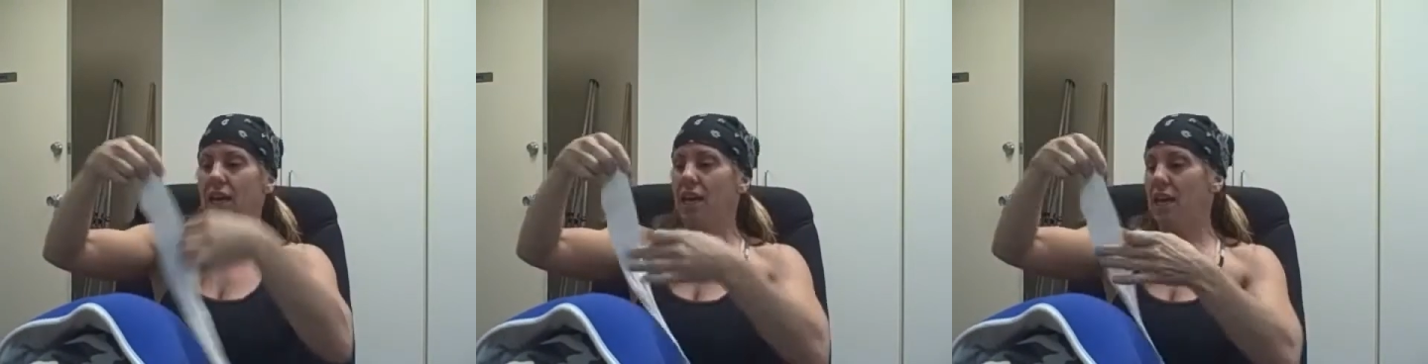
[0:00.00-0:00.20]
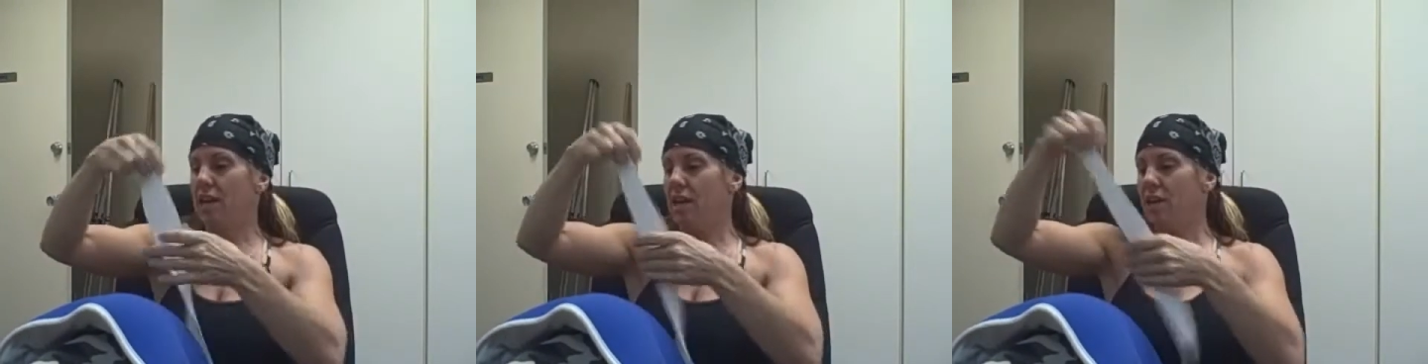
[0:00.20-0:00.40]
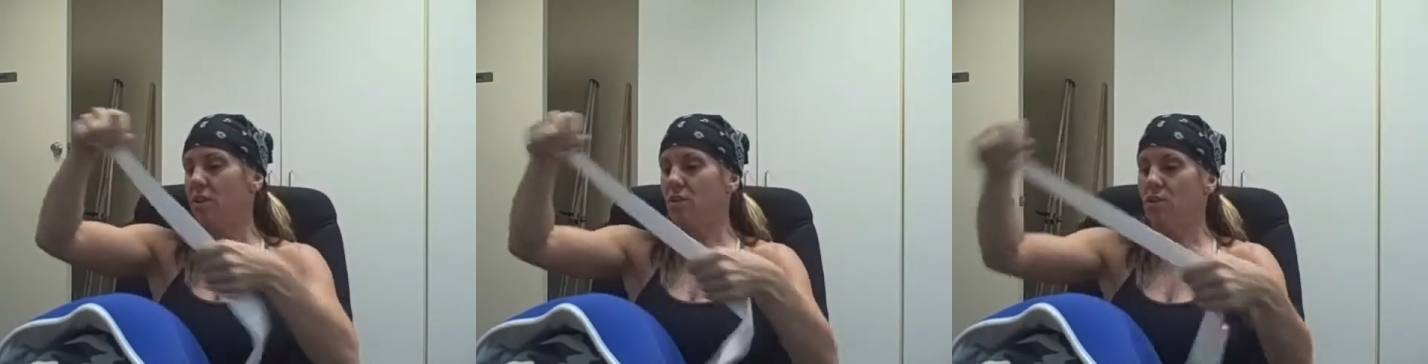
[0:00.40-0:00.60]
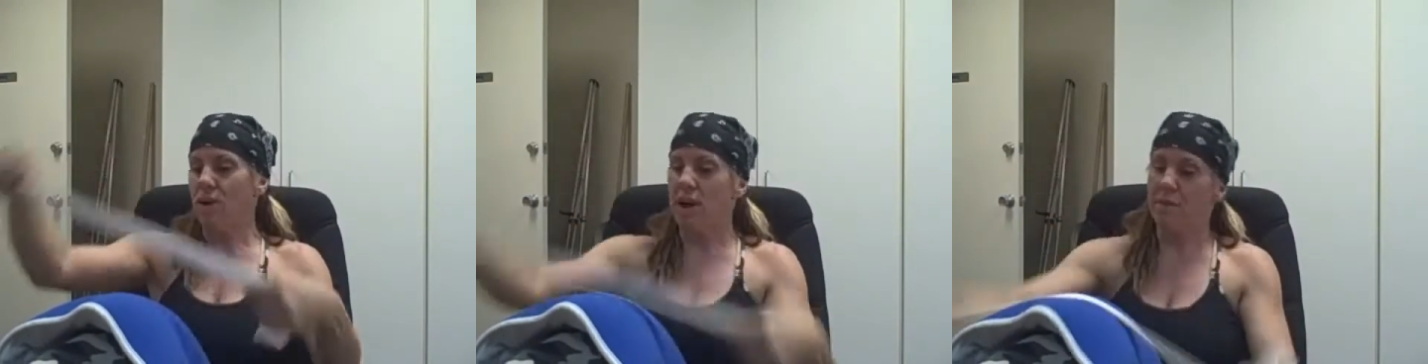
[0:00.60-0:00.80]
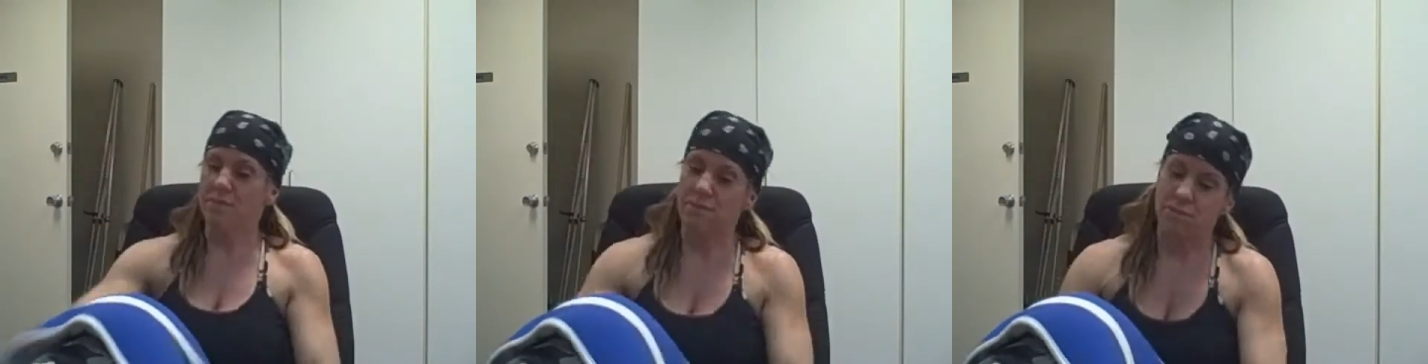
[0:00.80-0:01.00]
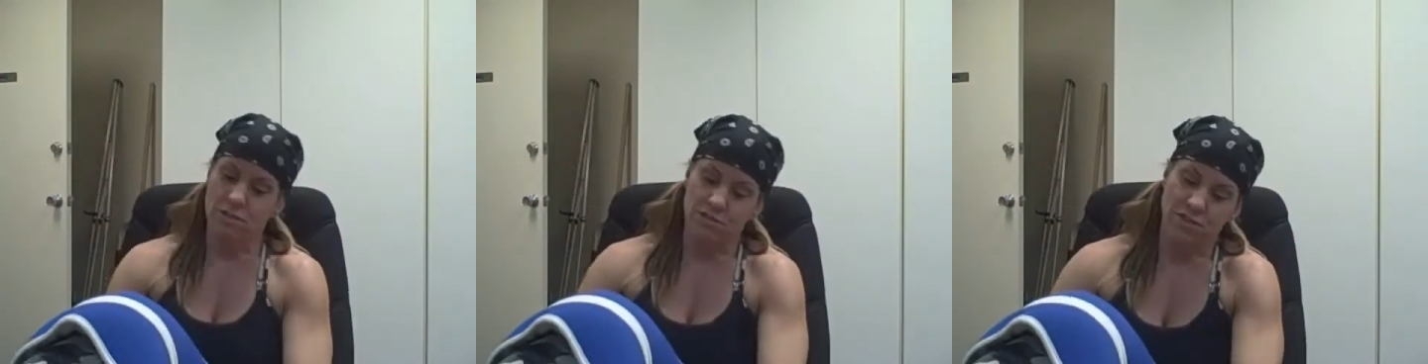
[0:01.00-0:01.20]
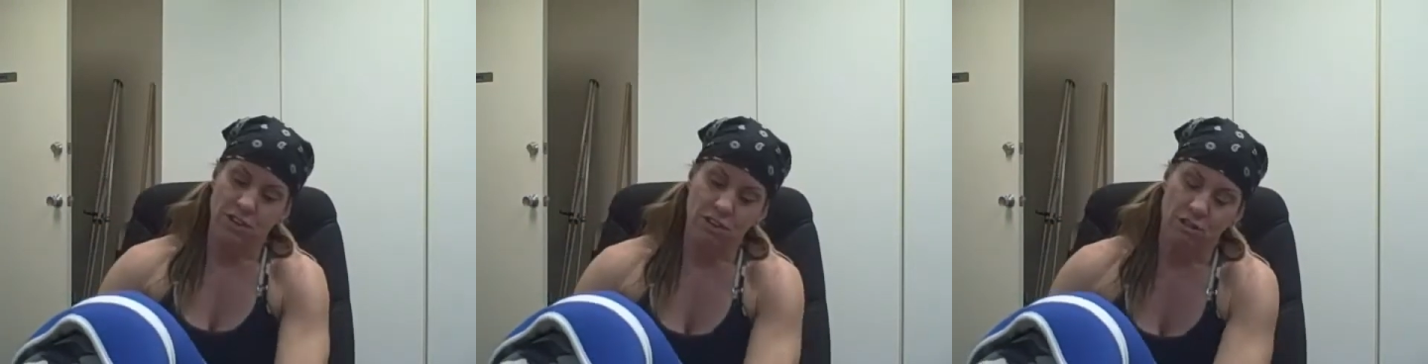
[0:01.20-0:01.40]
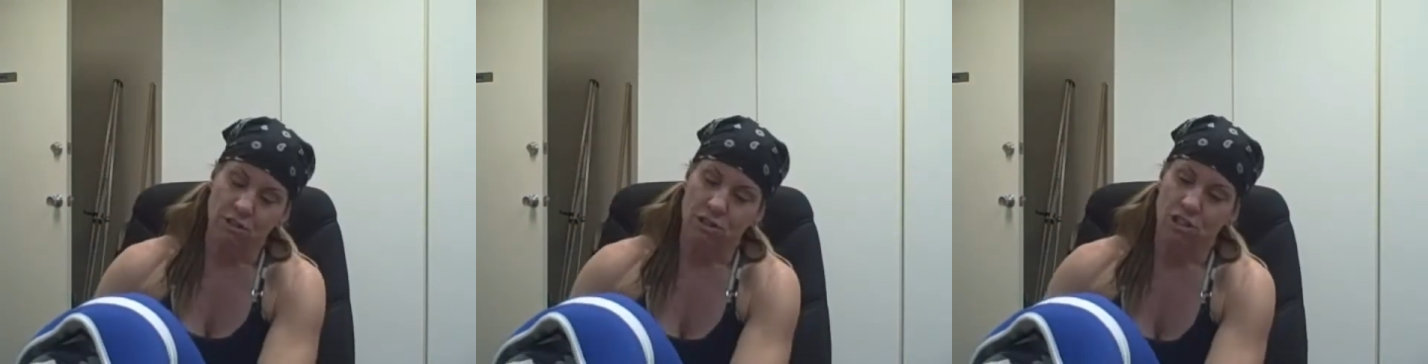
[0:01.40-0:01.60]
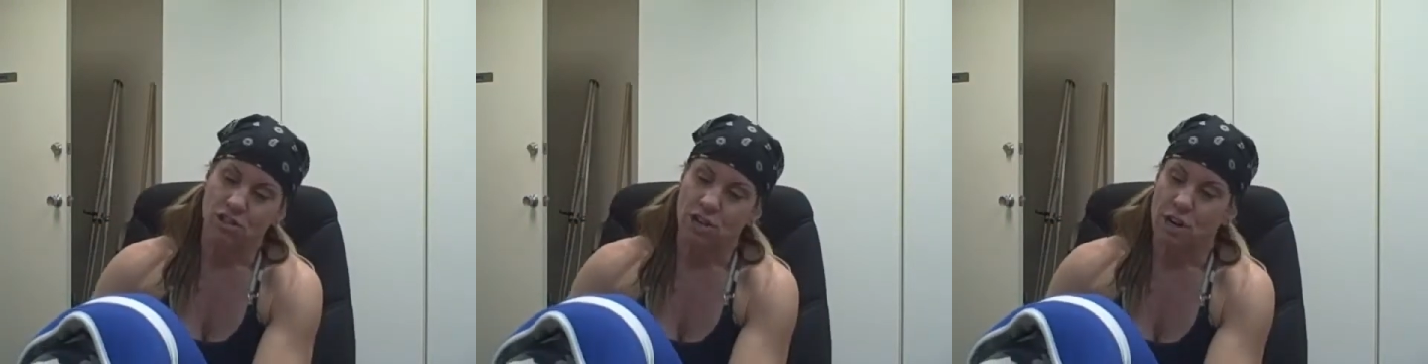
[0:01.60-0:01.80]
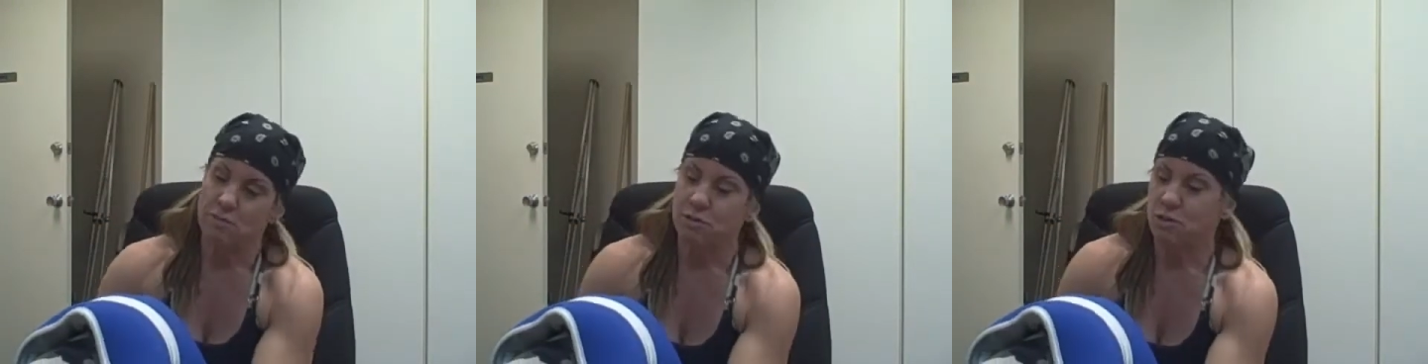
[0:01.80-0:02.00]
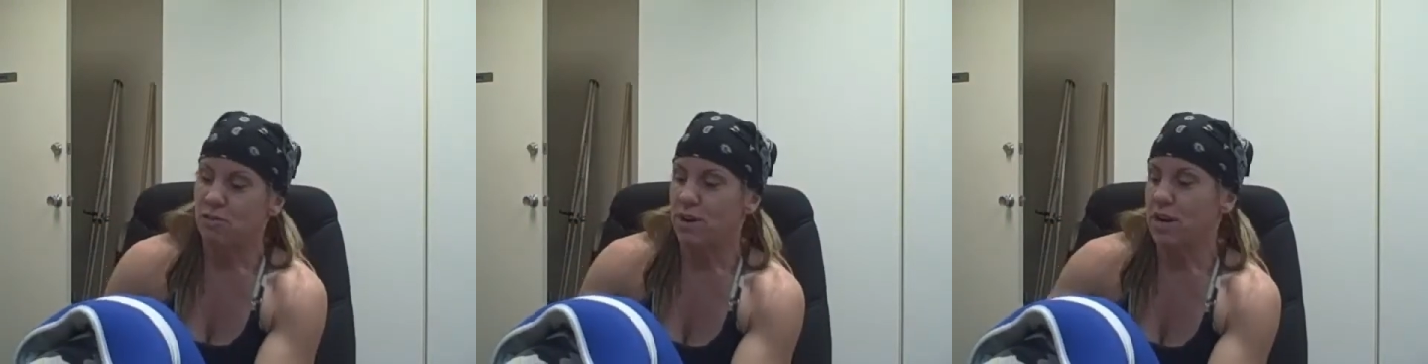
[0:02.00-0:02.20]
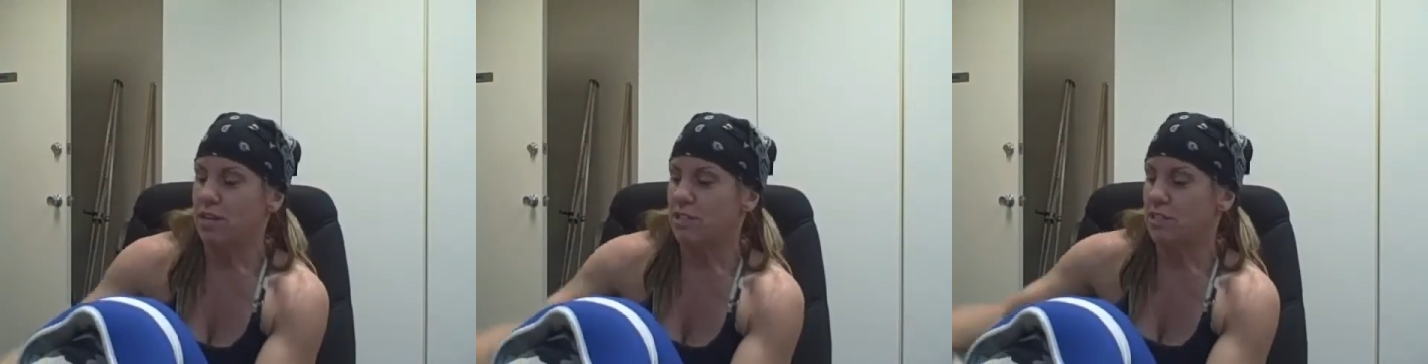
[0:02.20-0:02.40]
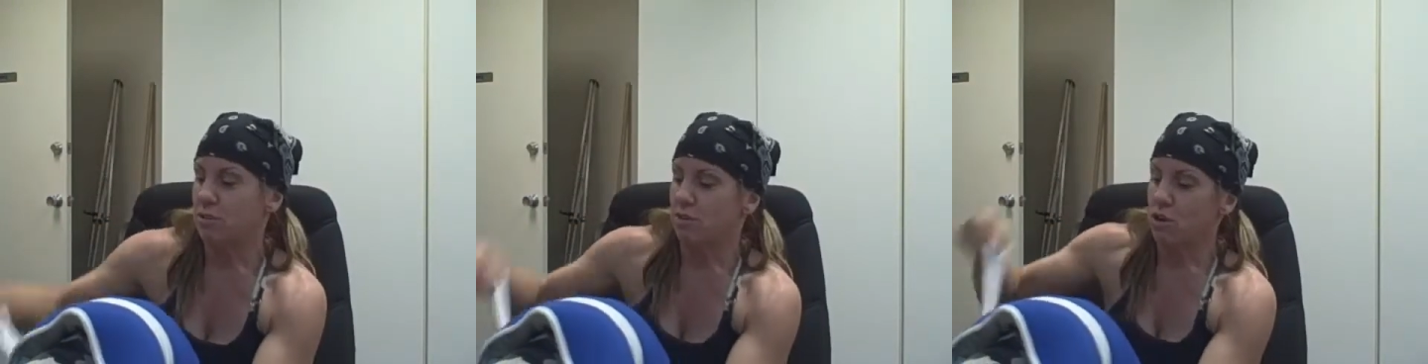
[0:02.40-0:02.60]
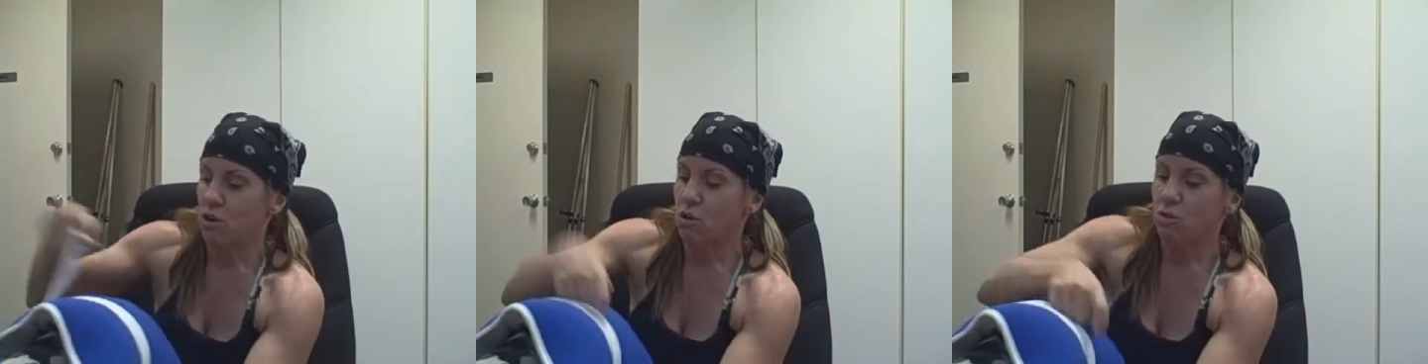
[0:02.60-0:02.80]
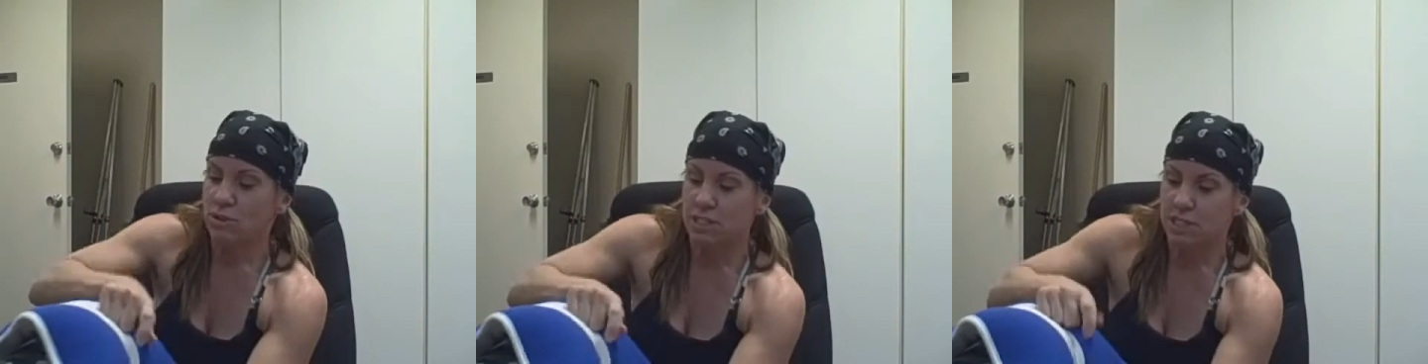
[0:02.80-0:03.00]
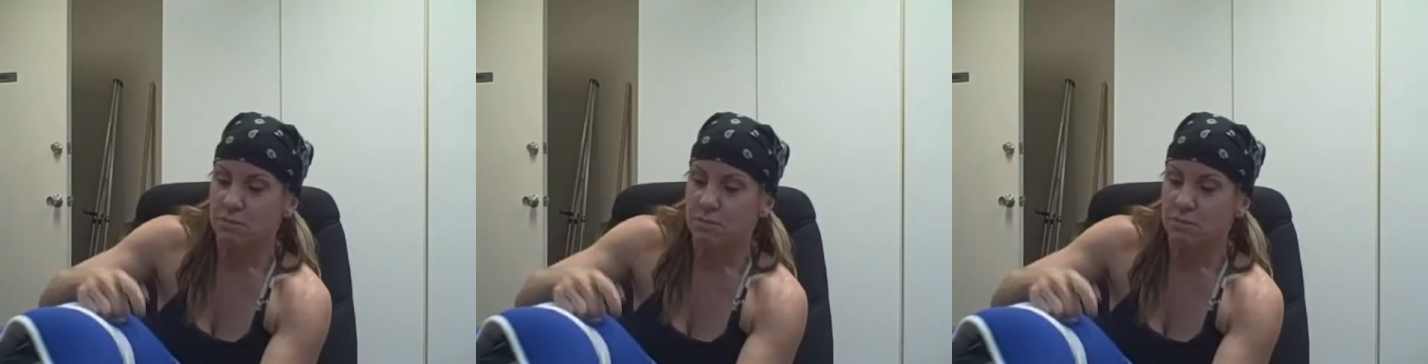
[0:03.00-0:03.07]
and wrap those Velcro straps around so it holds it